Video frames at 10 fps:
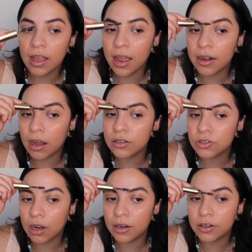and not
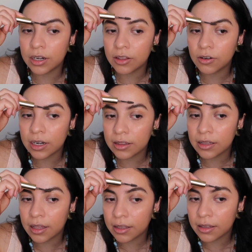draw underneath or
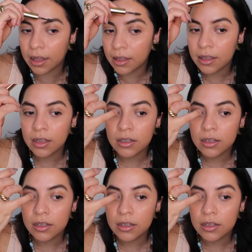anything like that.